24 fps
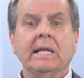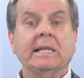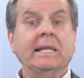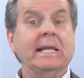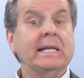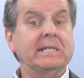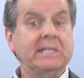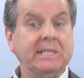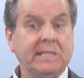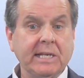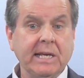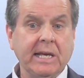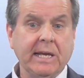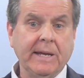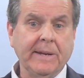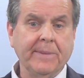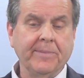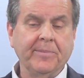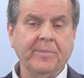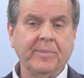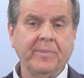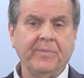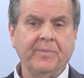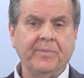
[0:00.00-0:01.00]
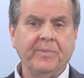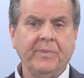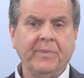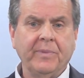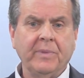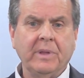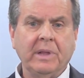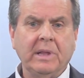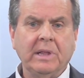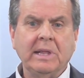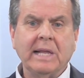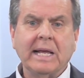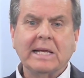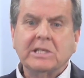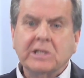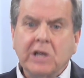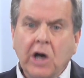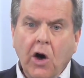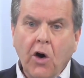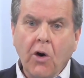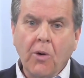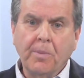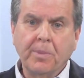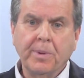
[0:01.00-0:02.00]
Let's see. Let's
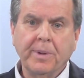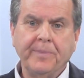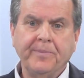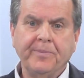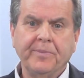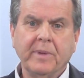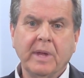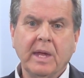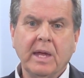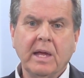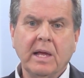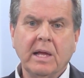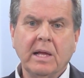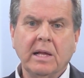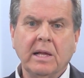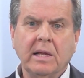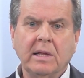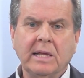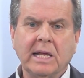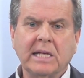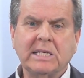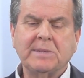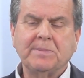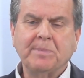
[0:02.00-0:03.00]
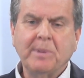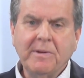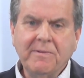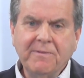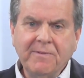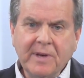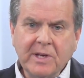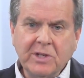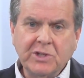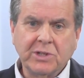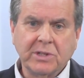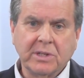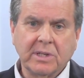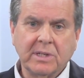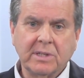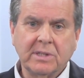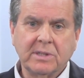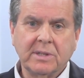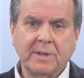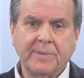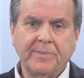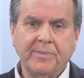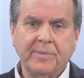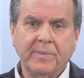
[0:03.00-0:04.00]
hope. Let's be
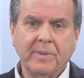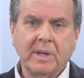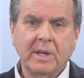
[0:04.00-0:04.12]
vigilant.